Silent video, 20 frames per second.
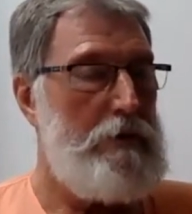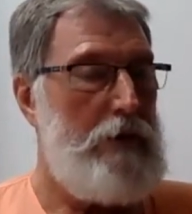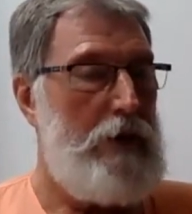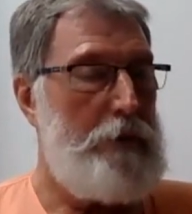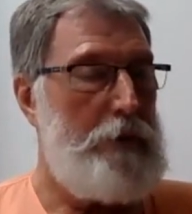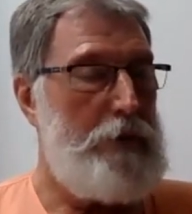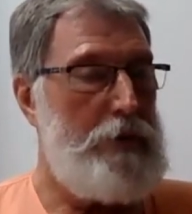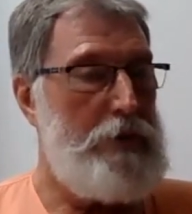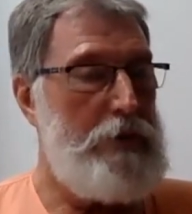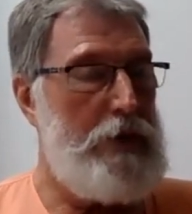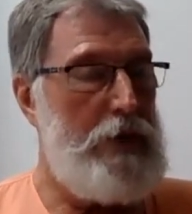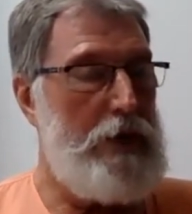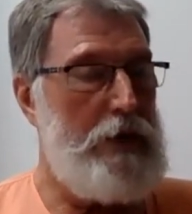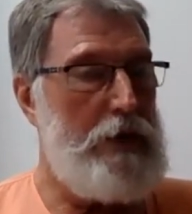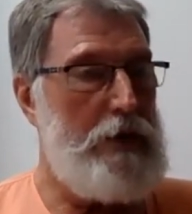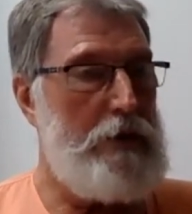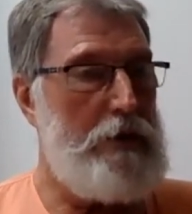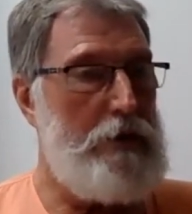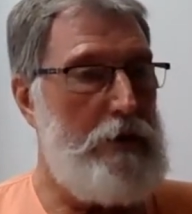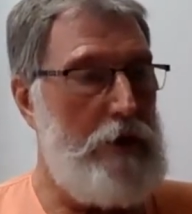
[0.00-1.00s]

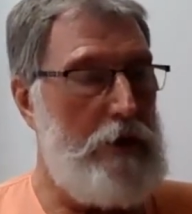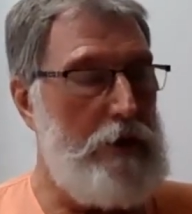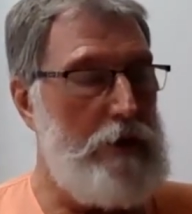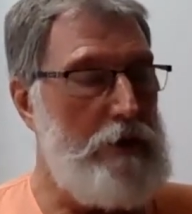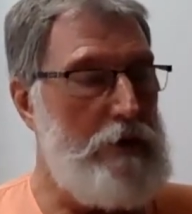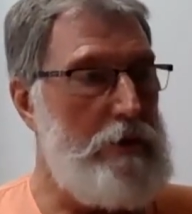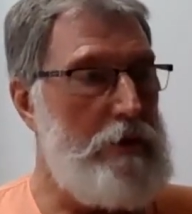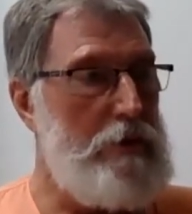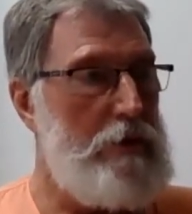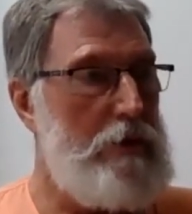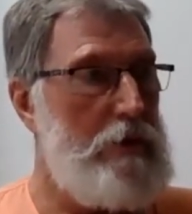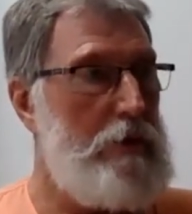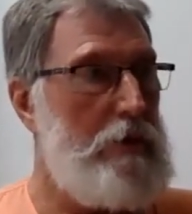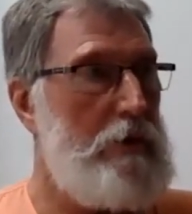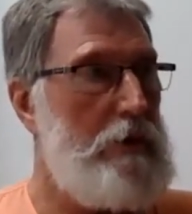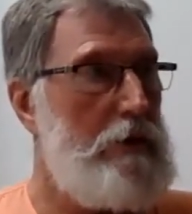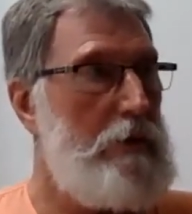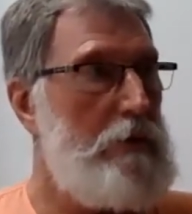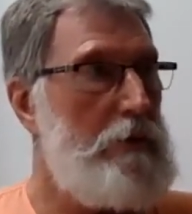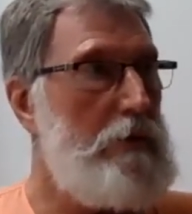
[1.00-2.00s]
epigenetic drugs
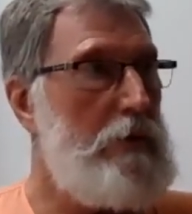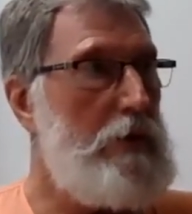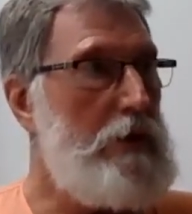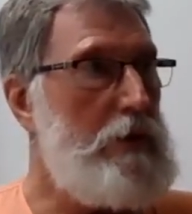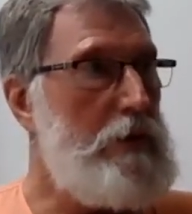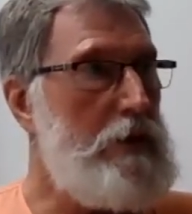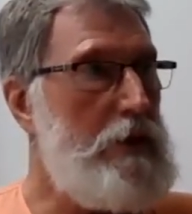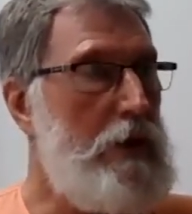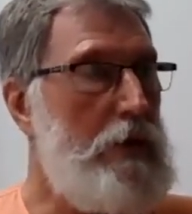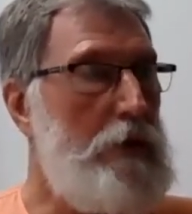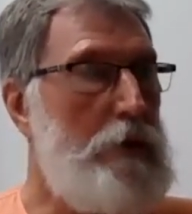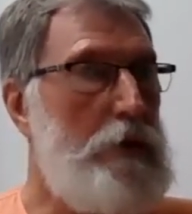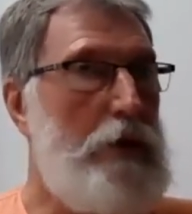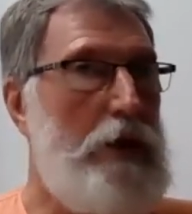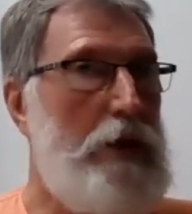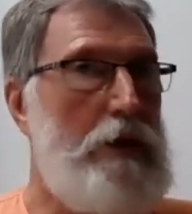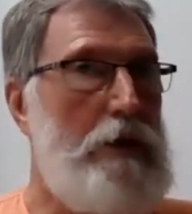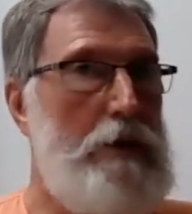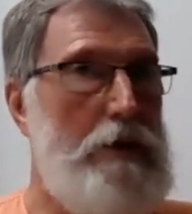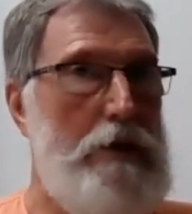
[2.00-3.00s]
that say we
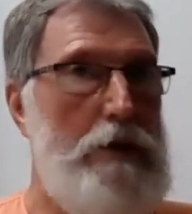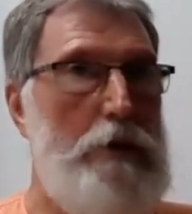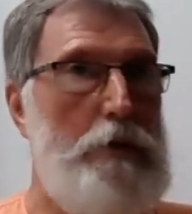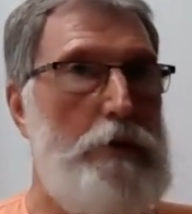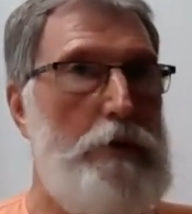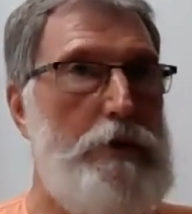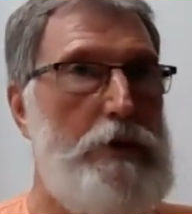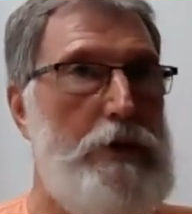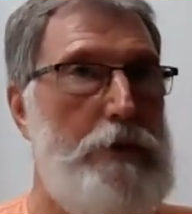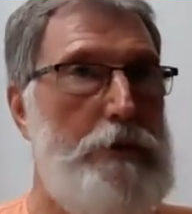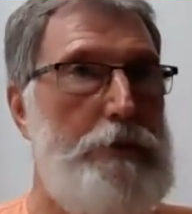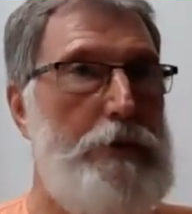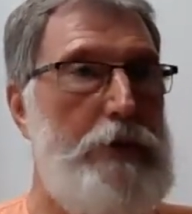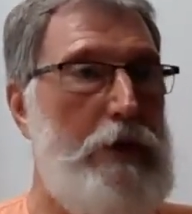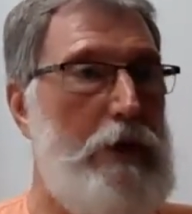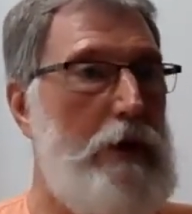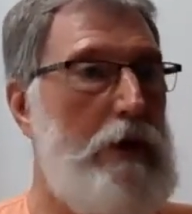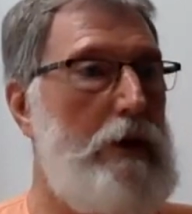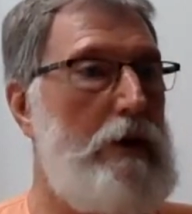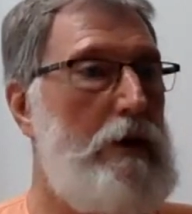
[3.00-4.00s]
can deal with
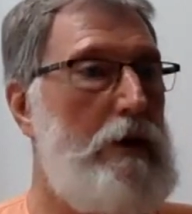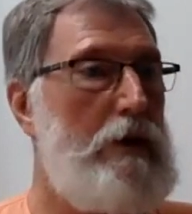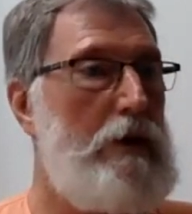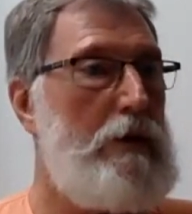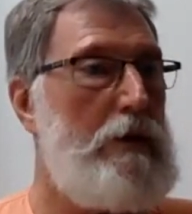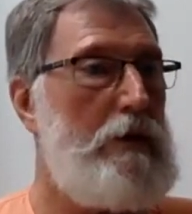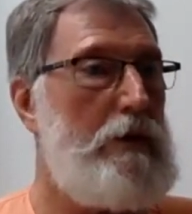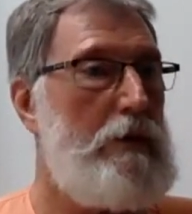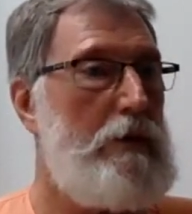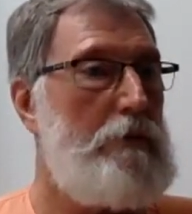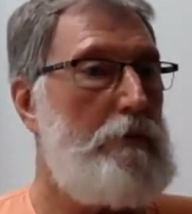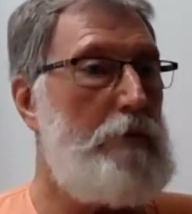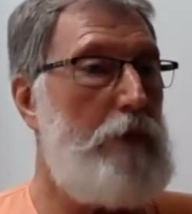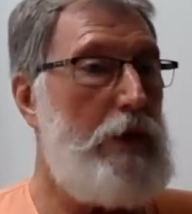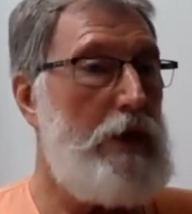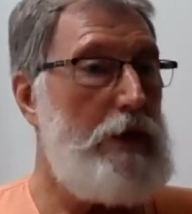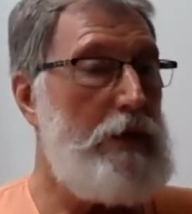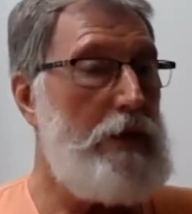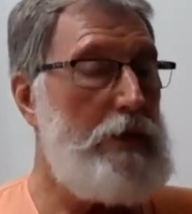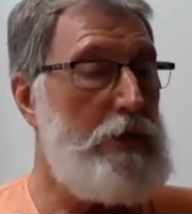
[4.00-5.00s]
something
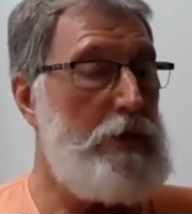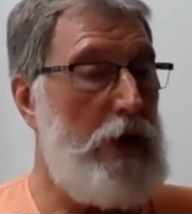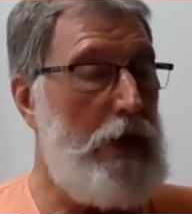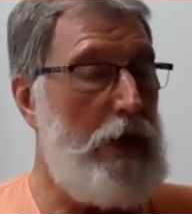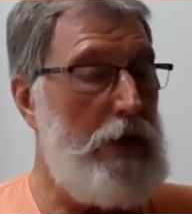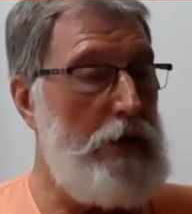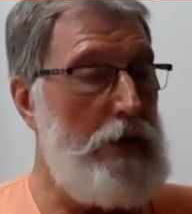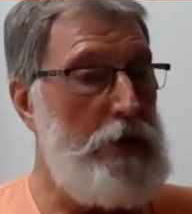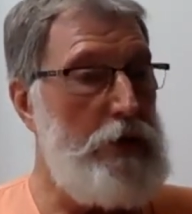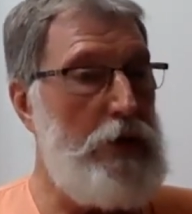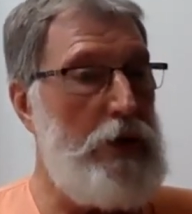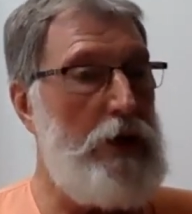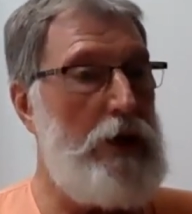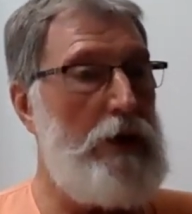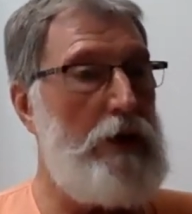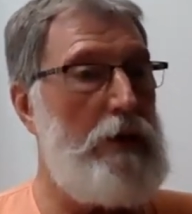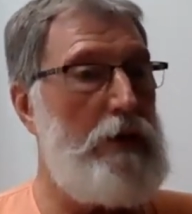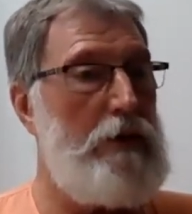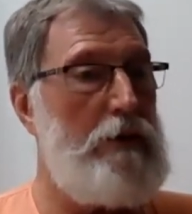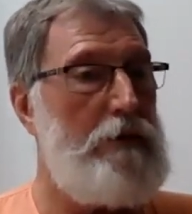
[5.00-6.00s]
by
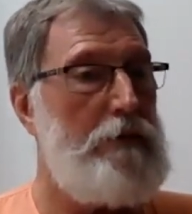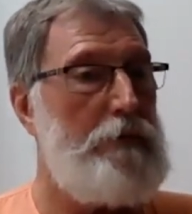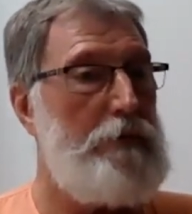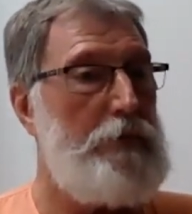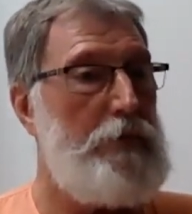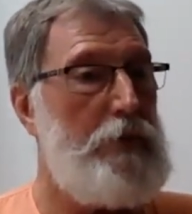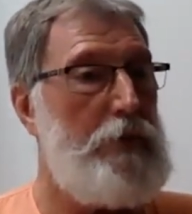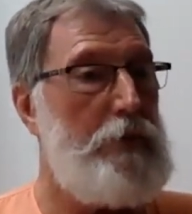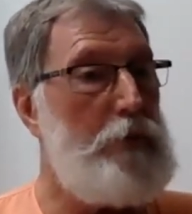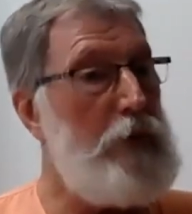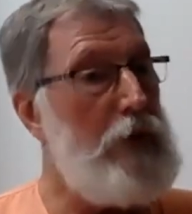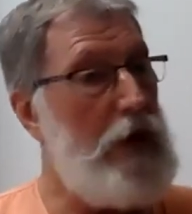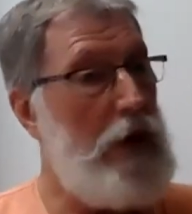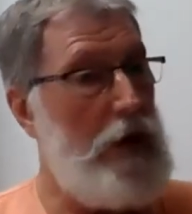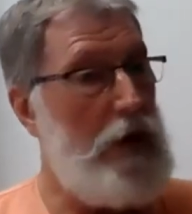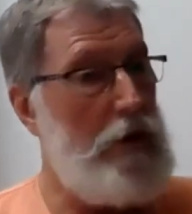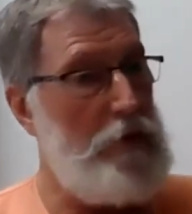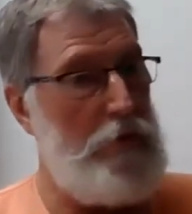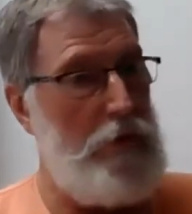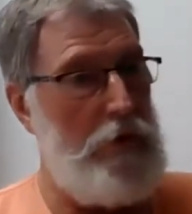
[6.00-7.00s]
changing the
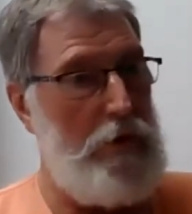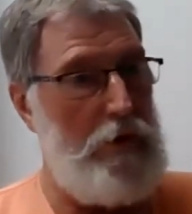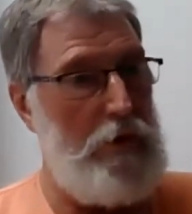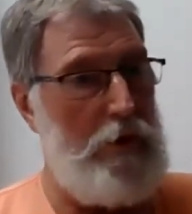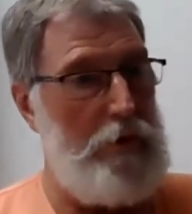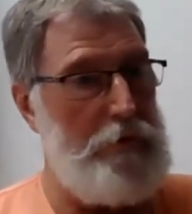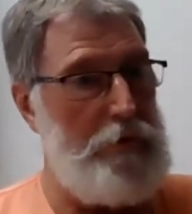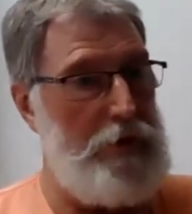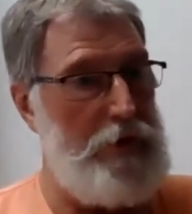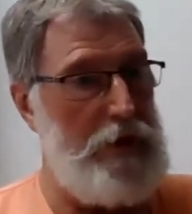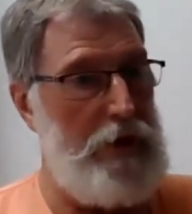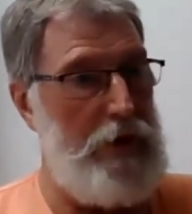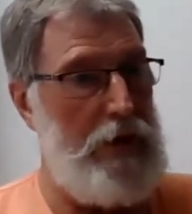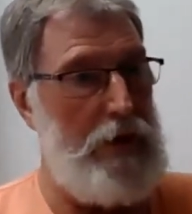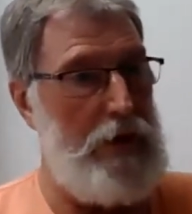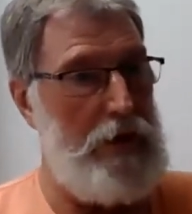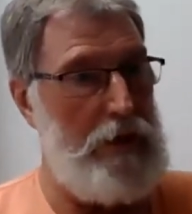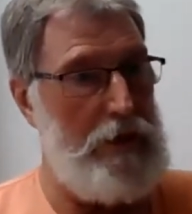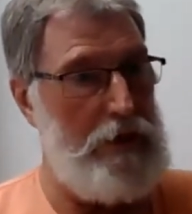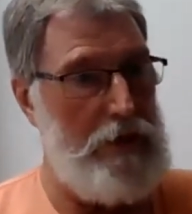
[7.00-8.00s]
behavior of the
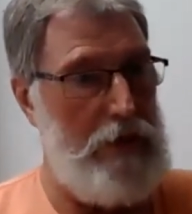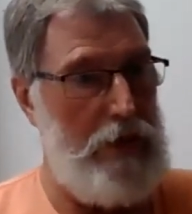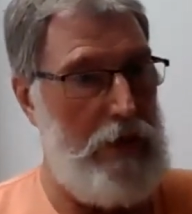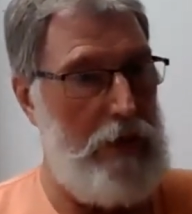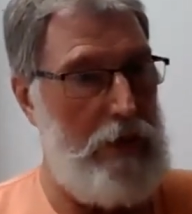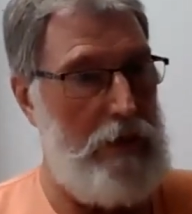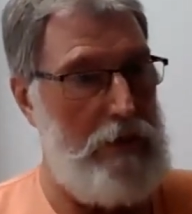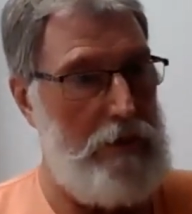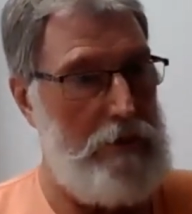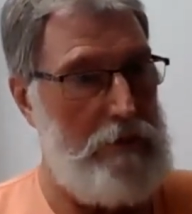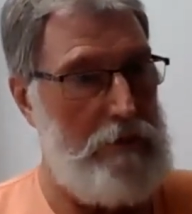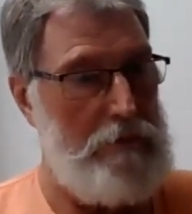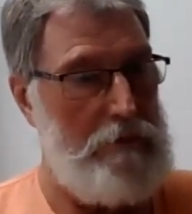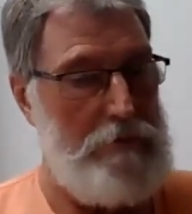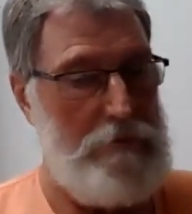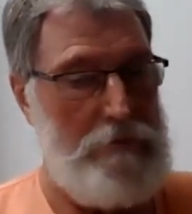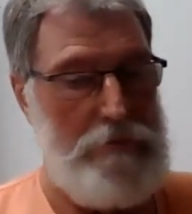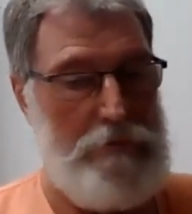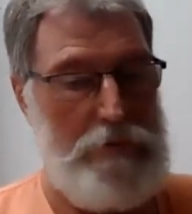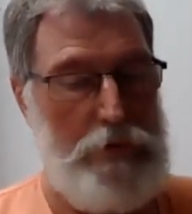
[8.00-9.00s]
DNA cell.
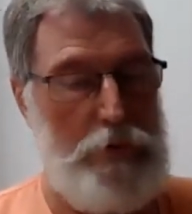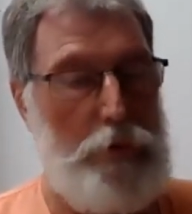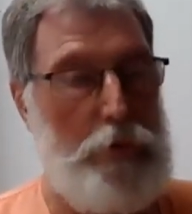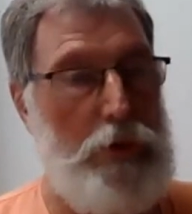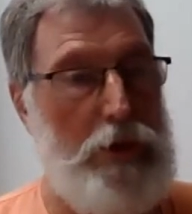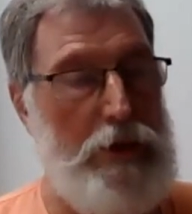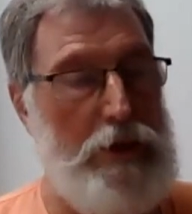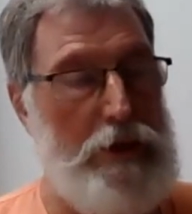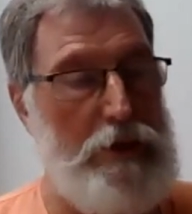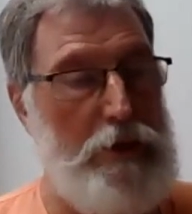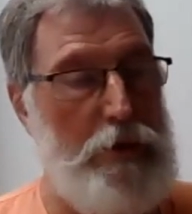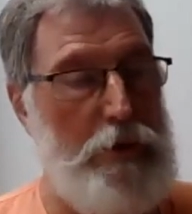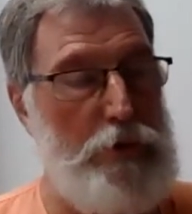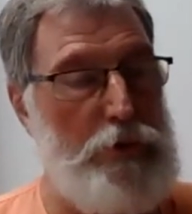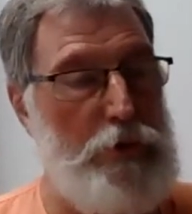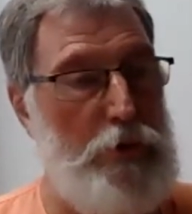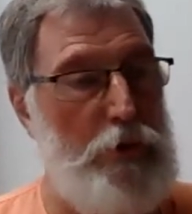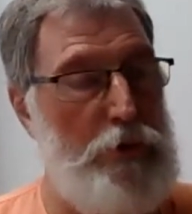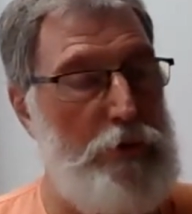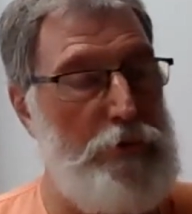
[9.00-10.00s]
So where does
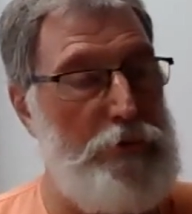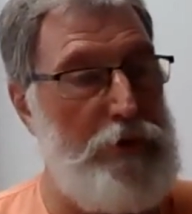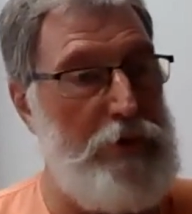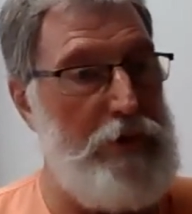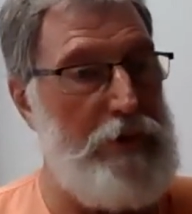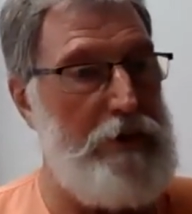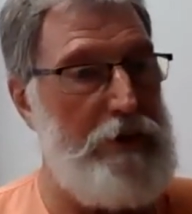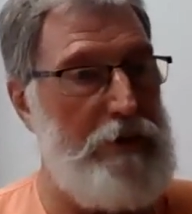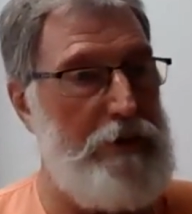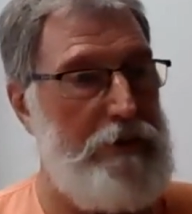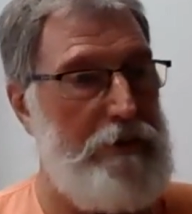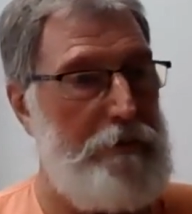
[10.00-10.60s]
this all fit?